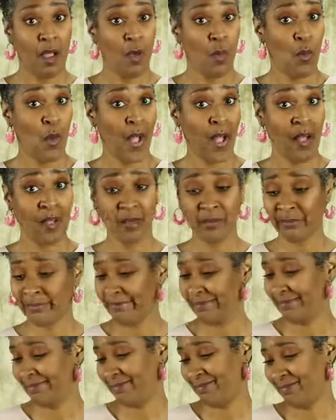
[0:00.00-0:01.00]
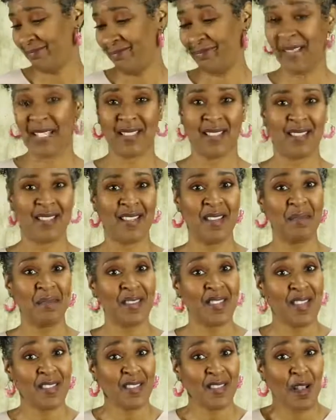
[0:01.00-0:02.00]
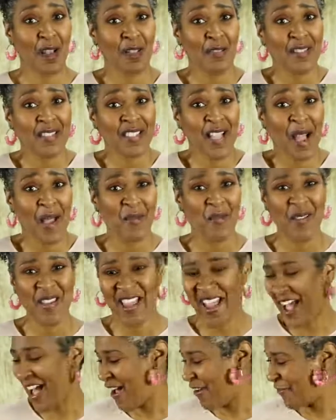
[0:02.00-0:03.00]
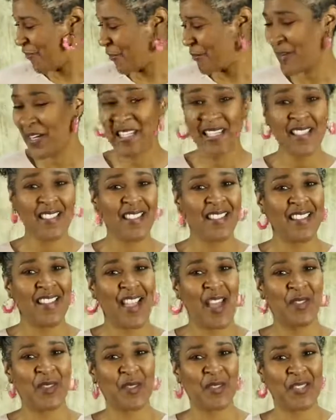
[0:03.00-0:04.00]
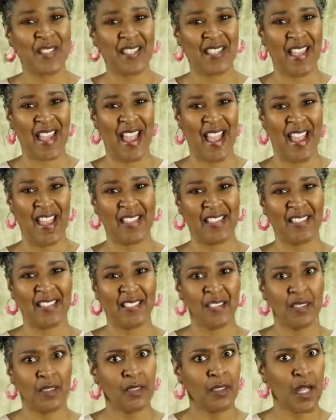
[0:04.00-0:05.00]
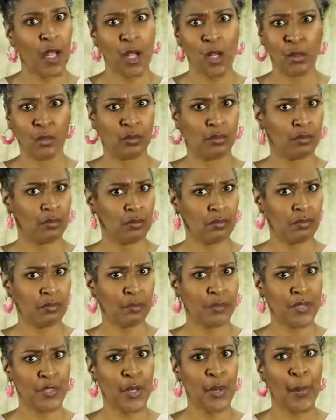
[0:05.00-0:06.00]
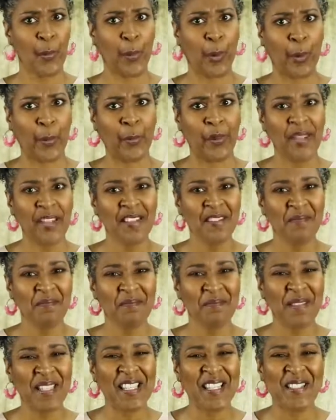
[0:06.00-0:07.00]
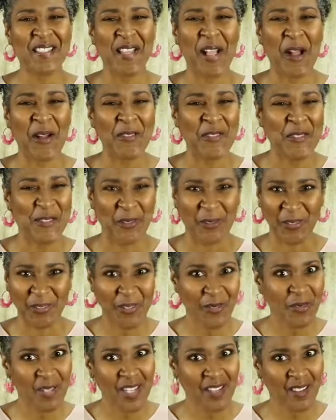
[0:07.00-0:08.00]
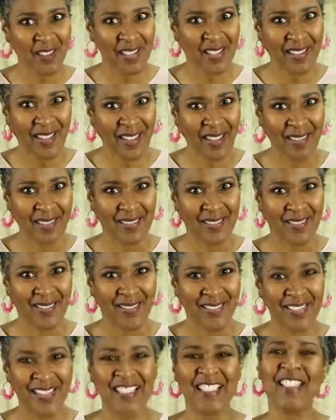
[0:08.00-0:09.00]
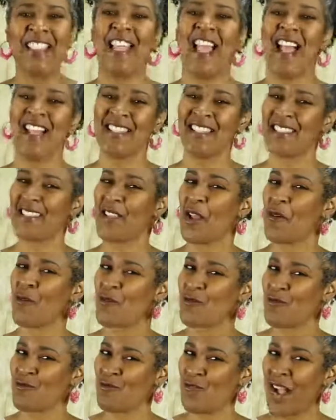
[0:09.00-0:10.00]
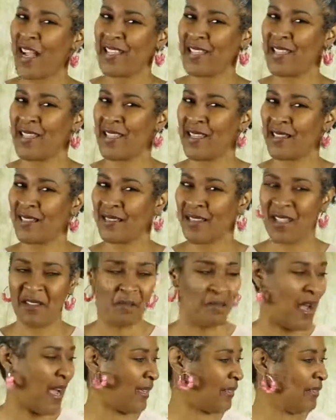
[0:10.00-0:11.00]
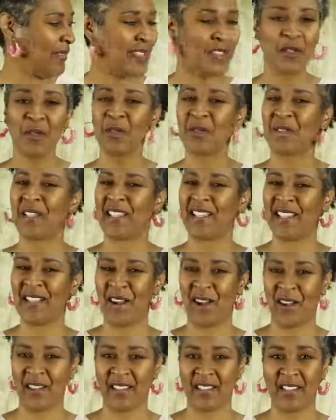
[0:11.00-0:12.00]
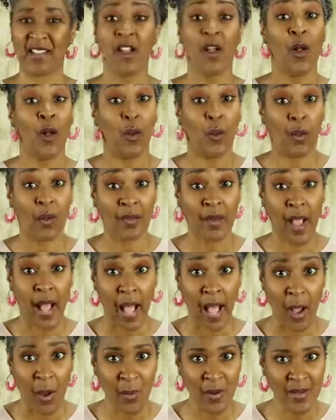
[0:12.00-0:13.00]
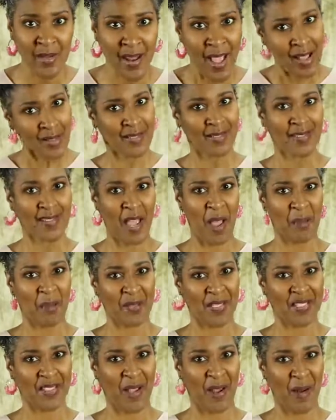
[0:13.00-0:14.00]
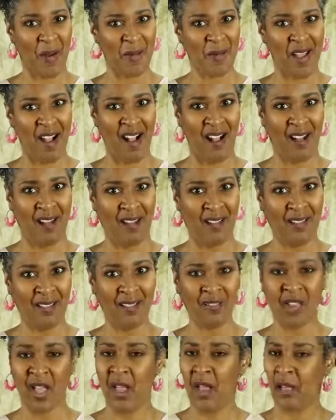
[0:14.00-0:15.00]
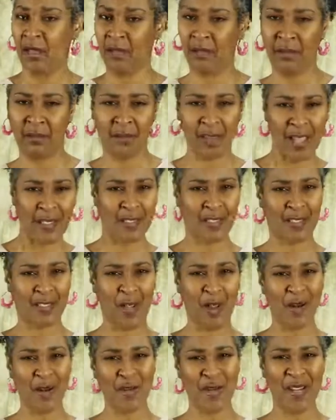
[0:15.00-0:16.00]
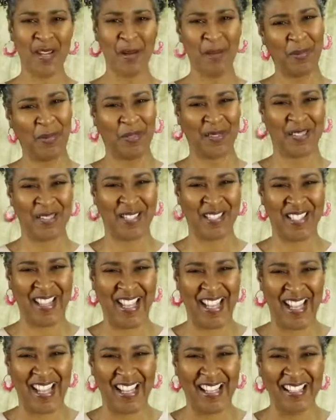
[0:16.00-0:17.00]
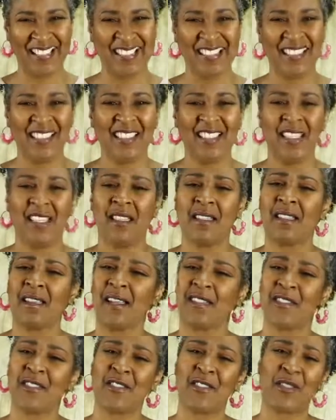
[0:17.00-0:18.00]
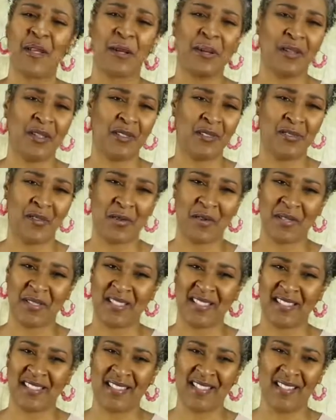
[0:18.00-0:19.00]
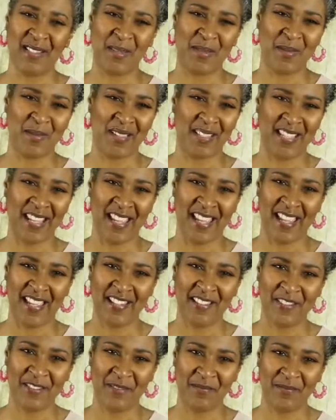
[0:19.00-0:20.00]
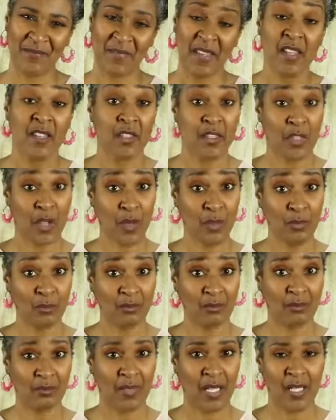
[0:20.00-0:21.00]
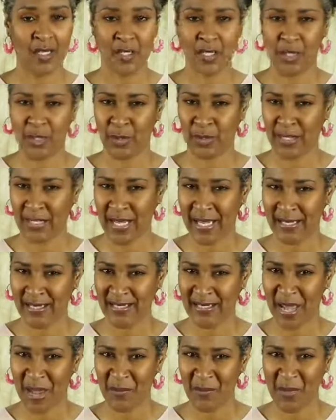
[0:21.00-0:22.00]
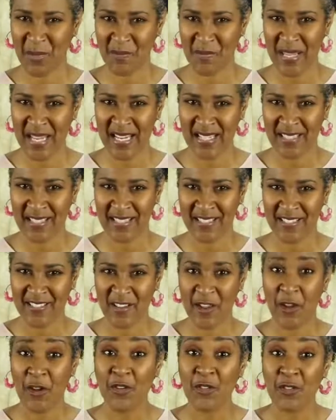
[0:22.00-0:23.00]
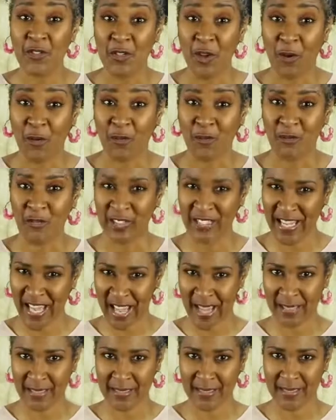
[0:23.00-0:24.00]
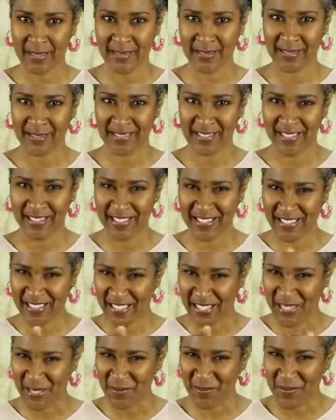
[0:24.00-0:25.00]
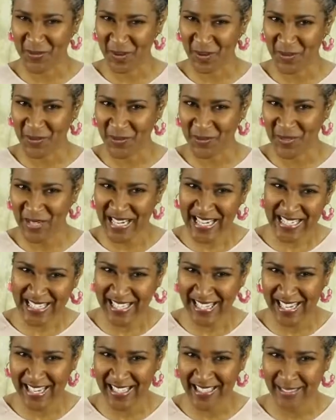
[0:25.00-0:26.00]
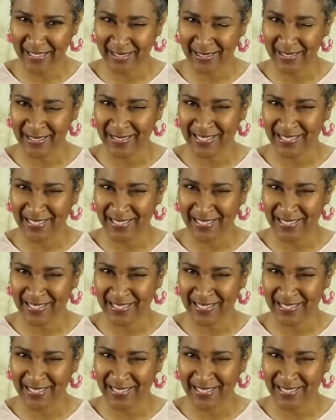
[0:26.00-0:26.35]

Well, it seems that's all the time we have for reading together today. Oh, but don't worry, because I'll join you here again. Yes, right here in my little reading garden on our next episode of Let's Go Read a Book Today. And I so look forward to seeing you again. So until the next time we meet, don't forget, keep reading.